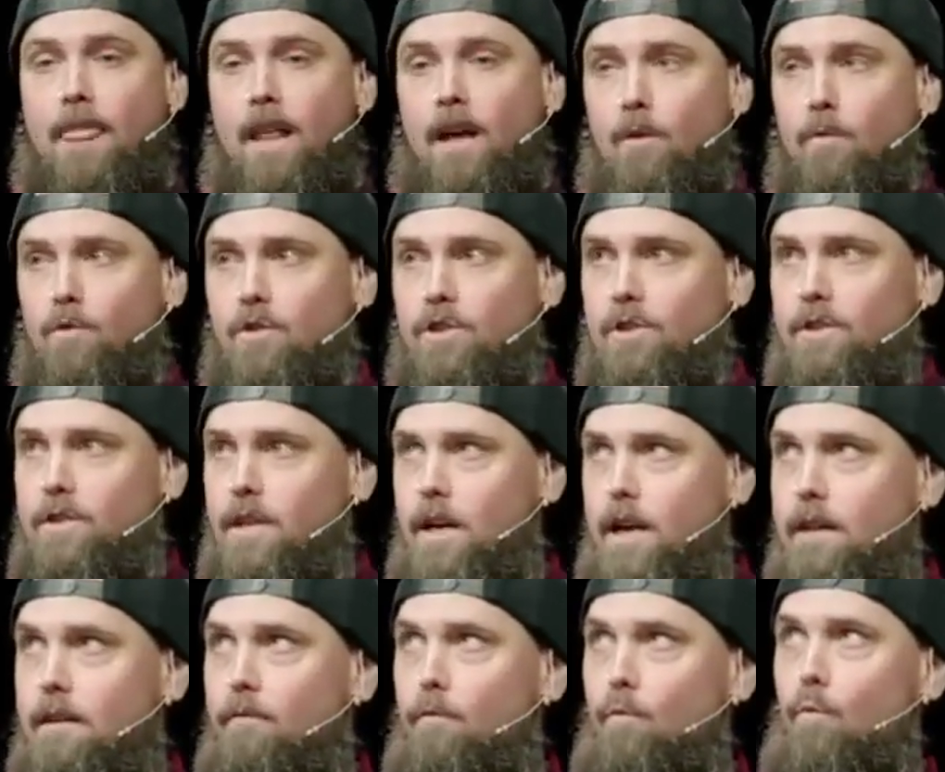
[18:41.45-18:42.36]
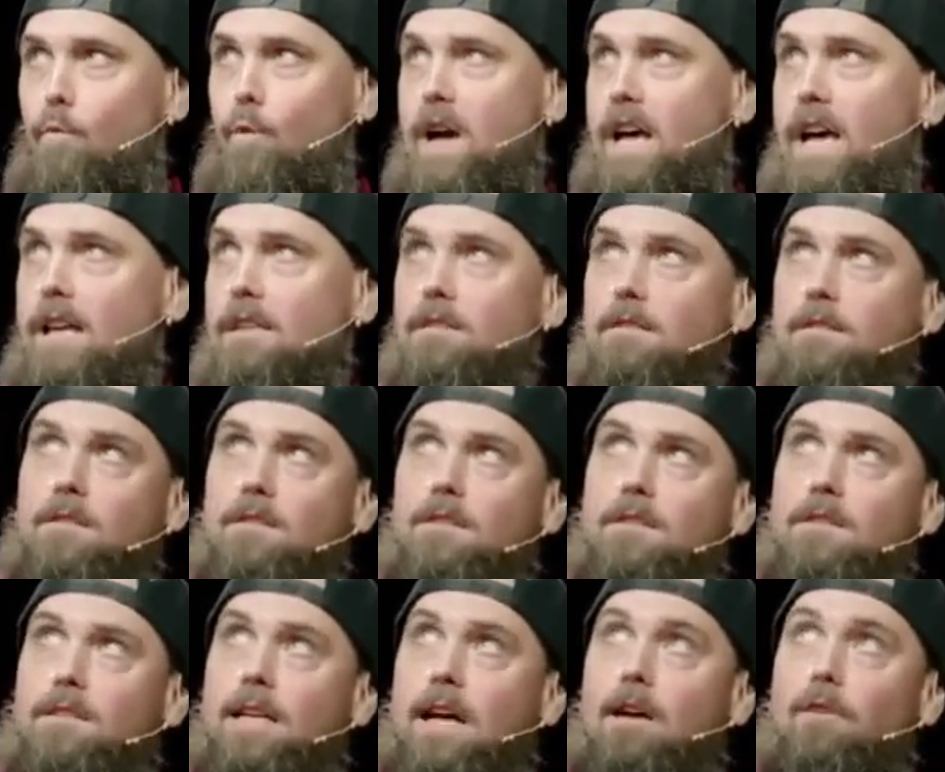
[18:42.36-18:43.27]
which is kind of west,
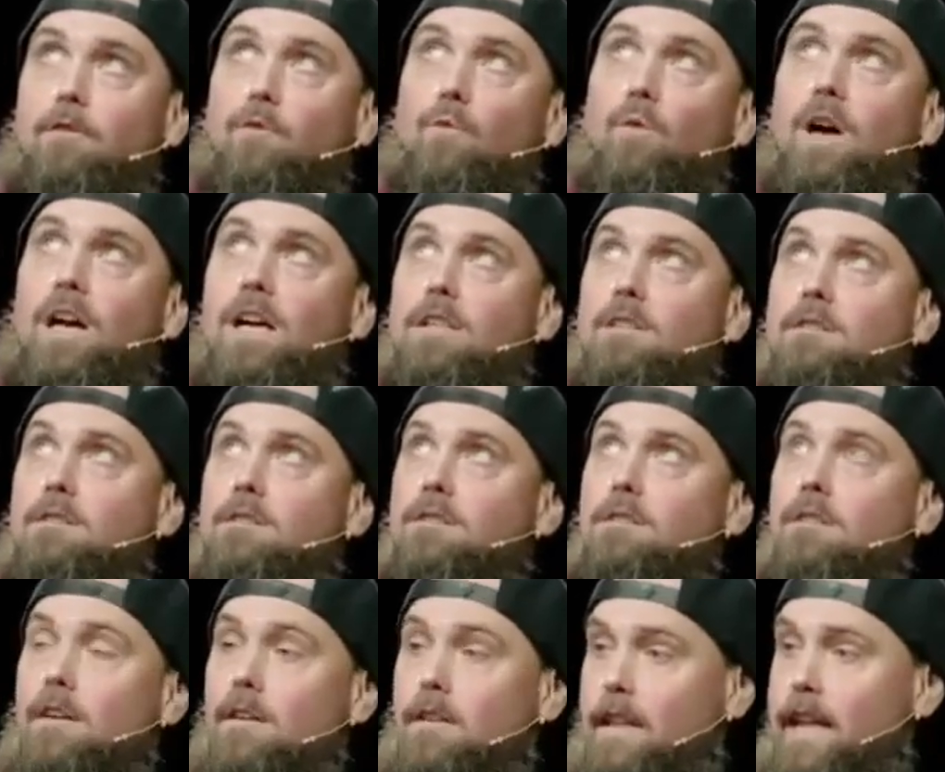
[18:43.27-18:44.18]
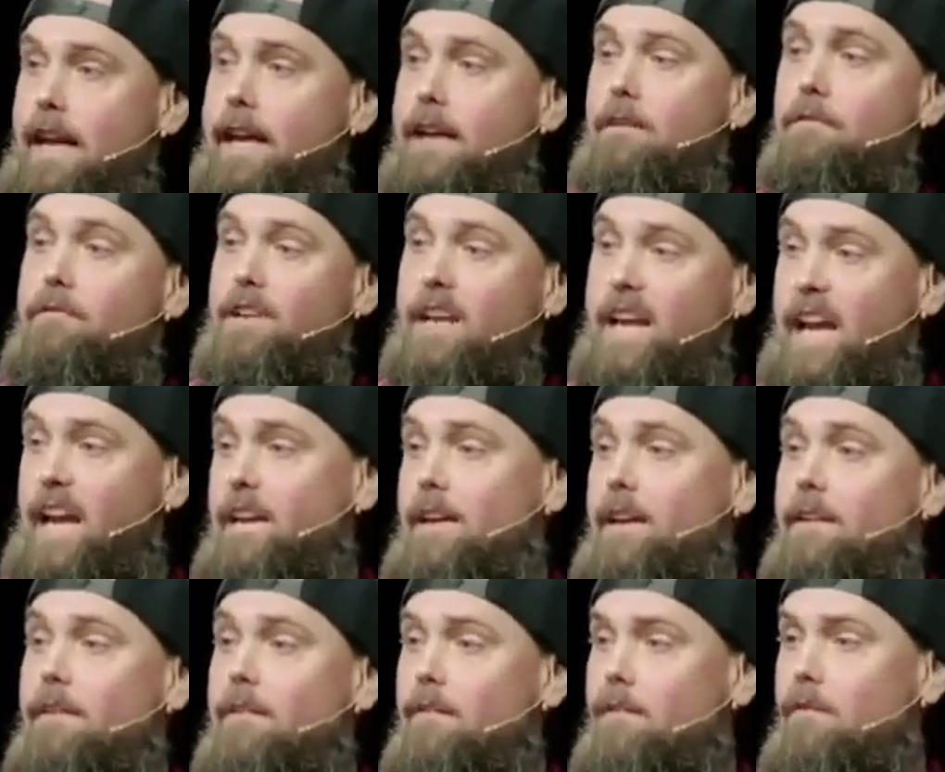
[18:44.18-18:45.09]
southwest land of
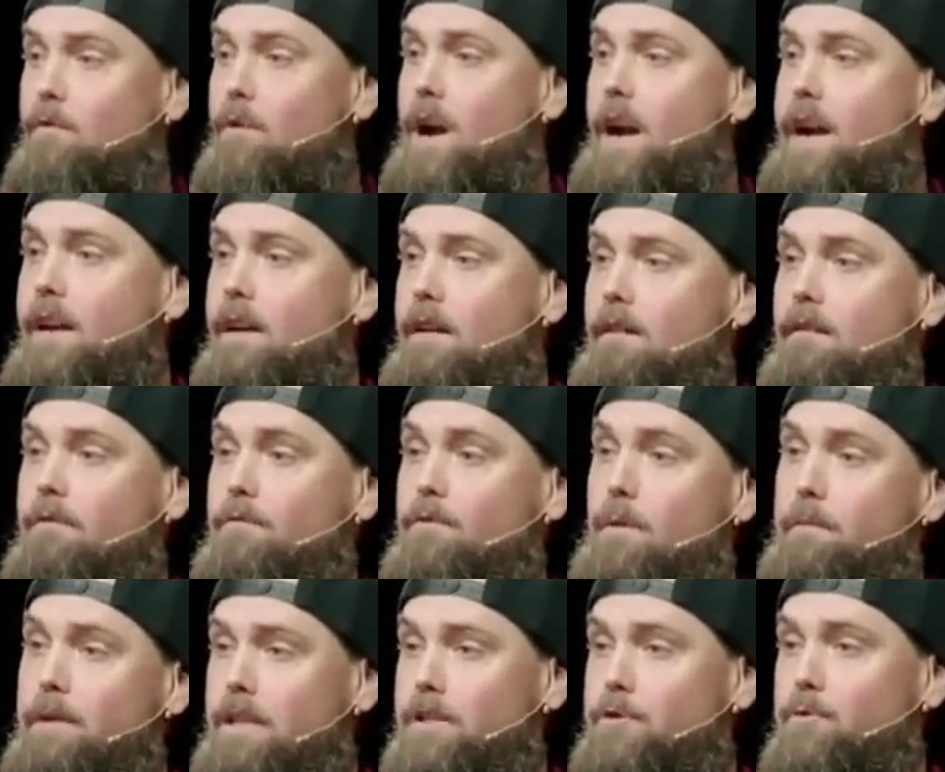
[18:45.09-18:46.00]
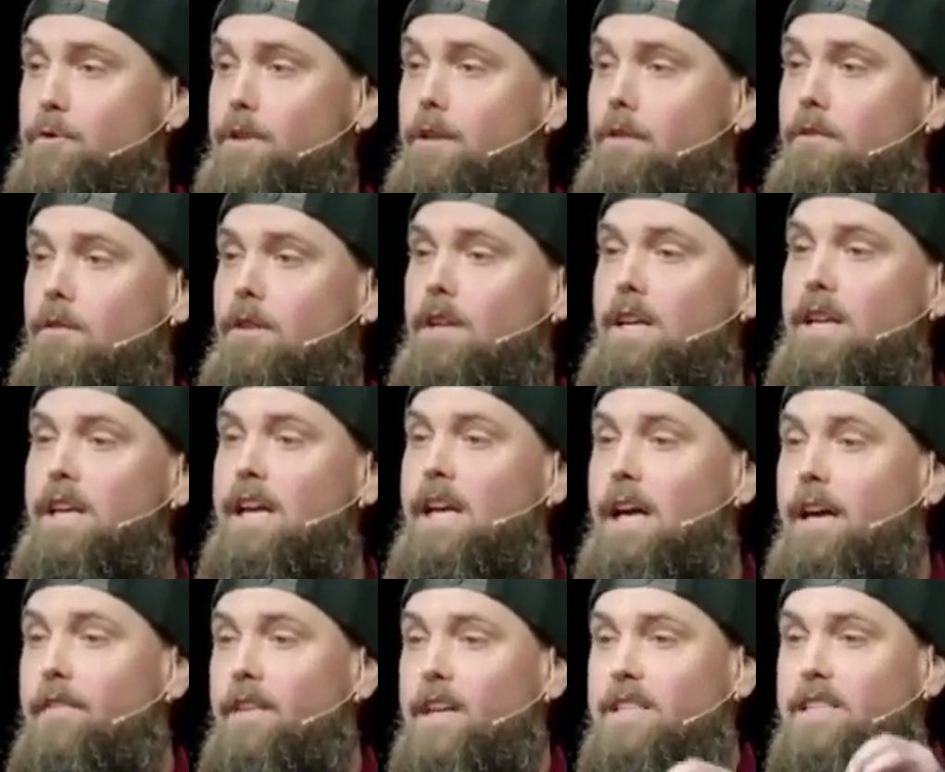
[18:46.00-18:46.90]
Canaan, right, from Israel,
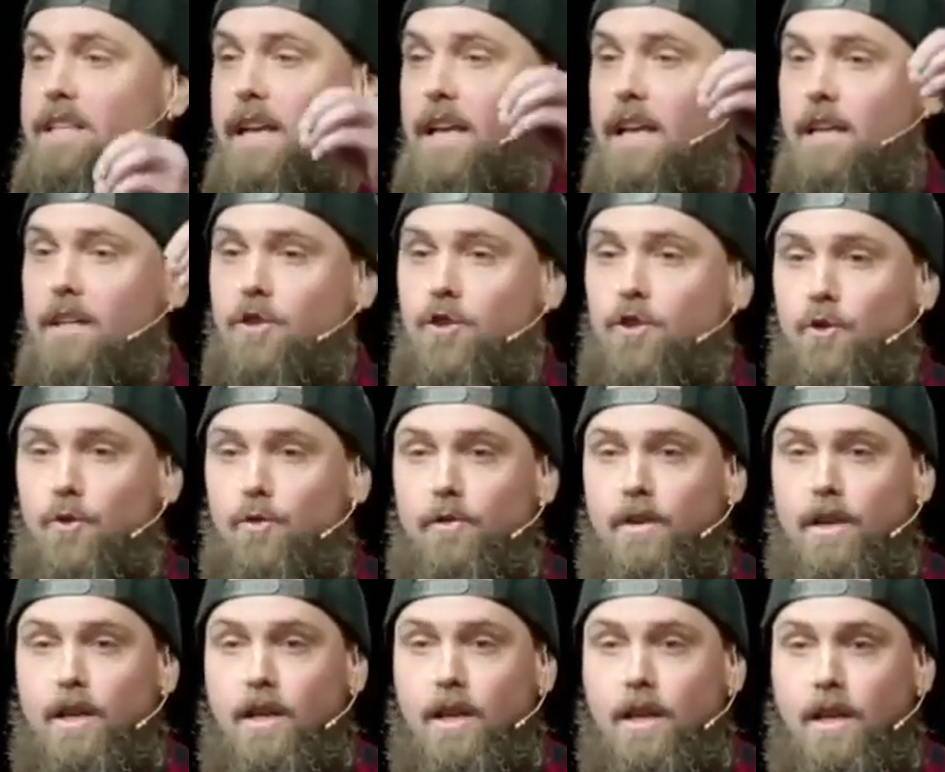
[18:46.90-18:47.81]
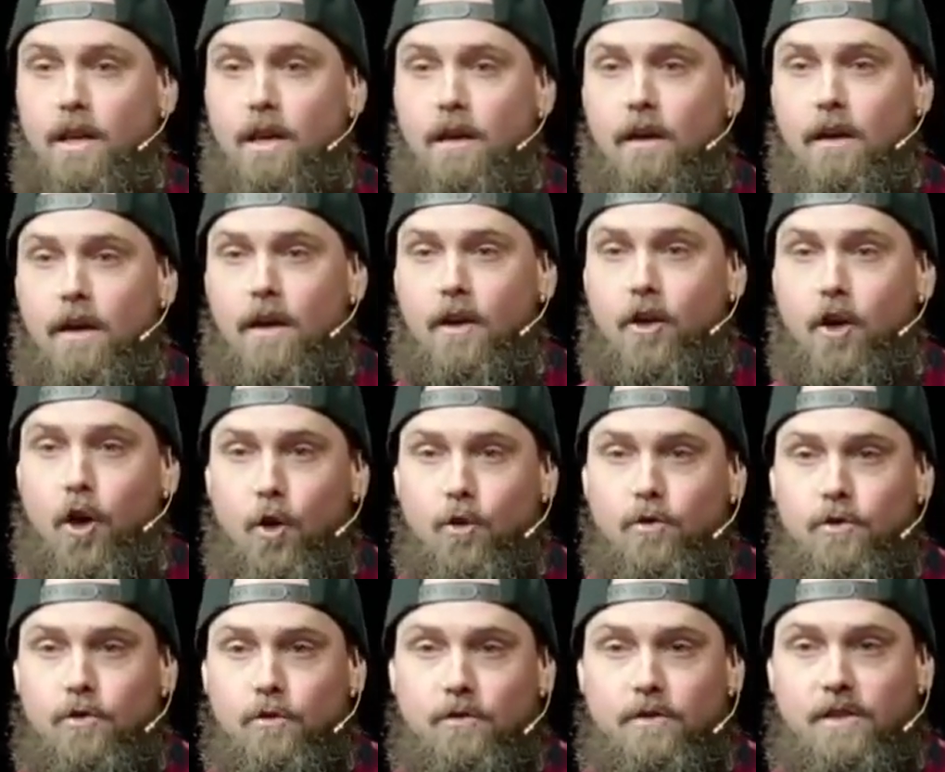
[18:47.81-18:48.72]
and they take it to the
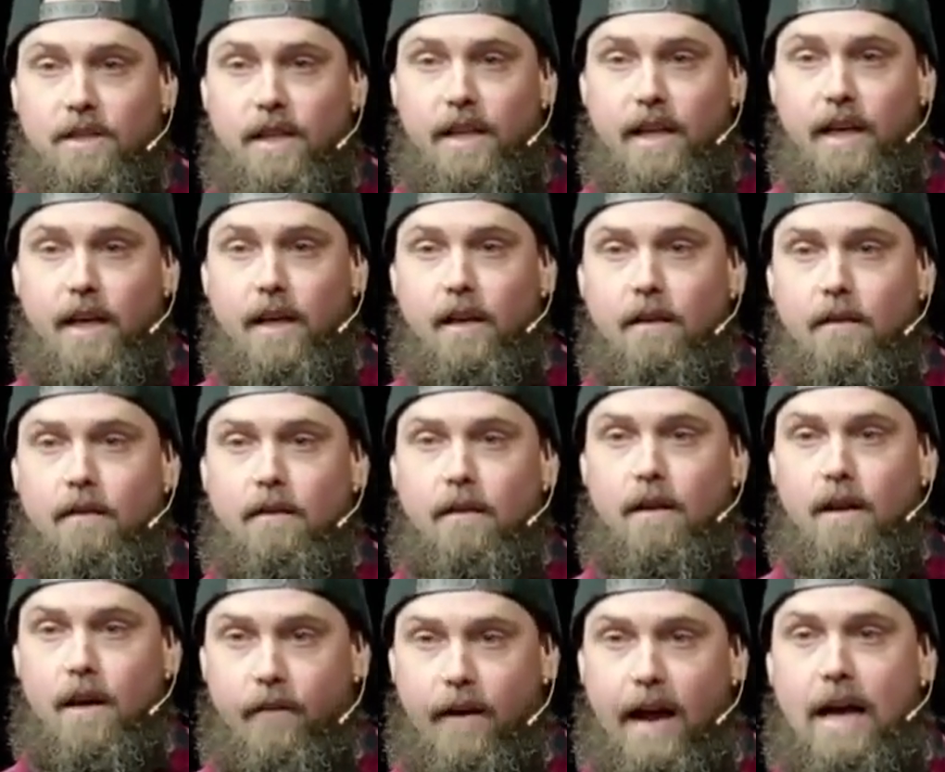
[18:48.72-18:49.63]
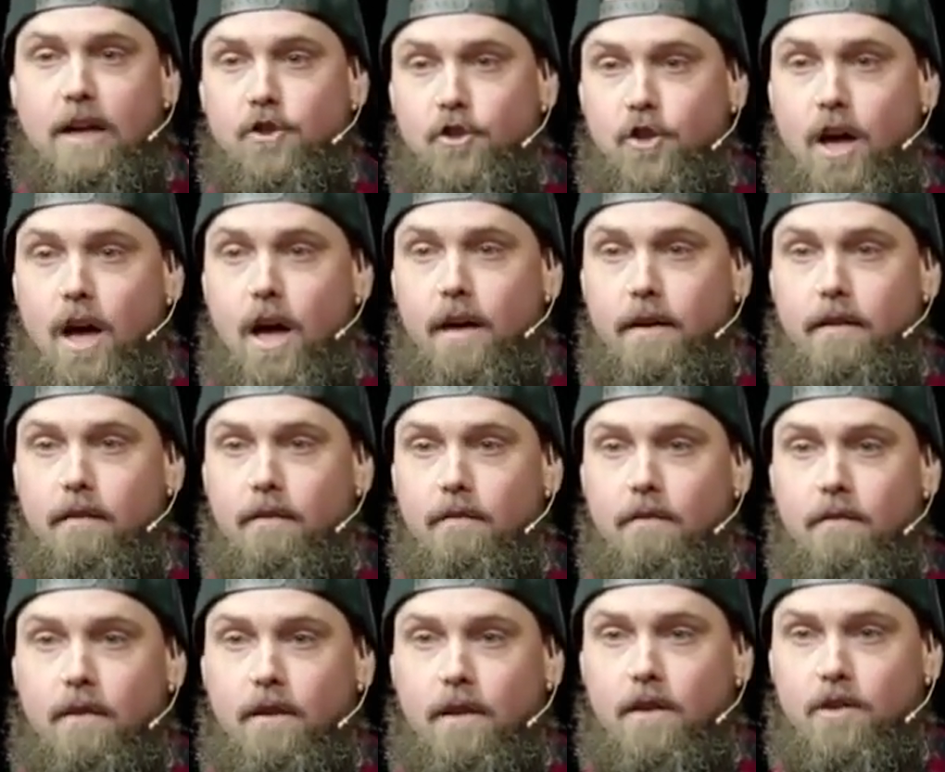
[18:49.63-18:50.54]
coastal city of Ashdod.
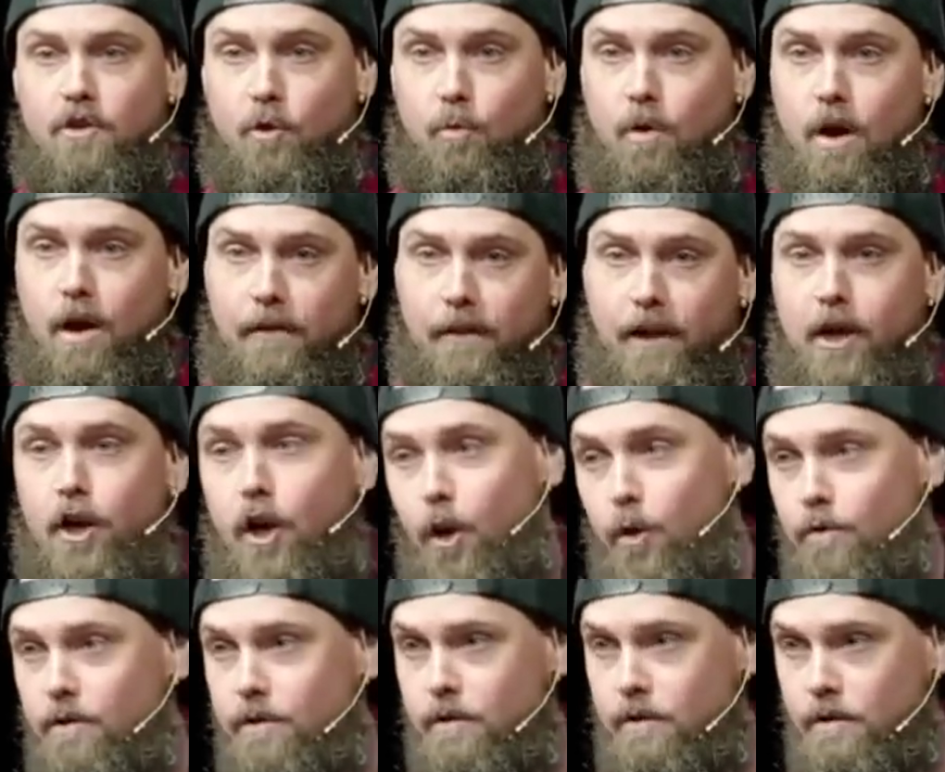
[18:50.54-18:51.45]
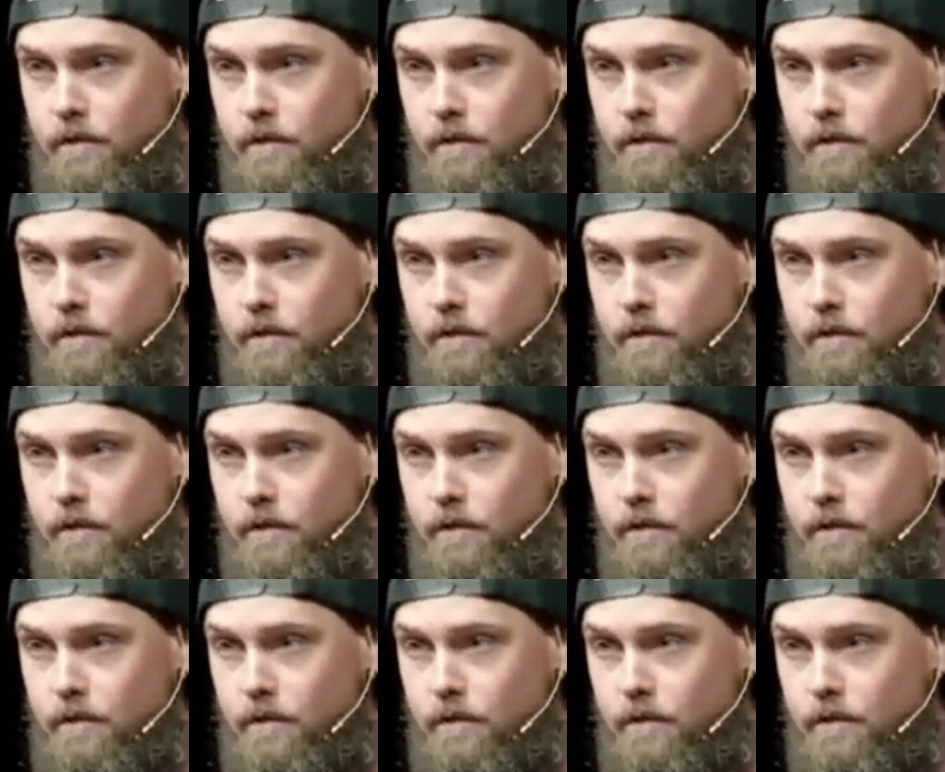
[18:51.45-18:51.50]
So we're on the coast,